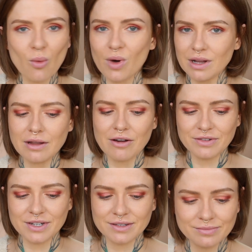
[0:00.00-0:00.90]
well
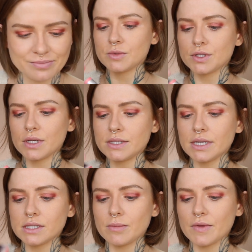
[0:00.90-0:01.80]
loved. I'm just going to
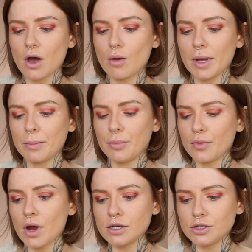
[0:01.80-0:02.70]
take some of that on my
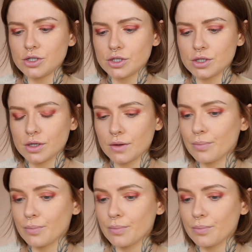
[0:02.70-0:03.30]
brush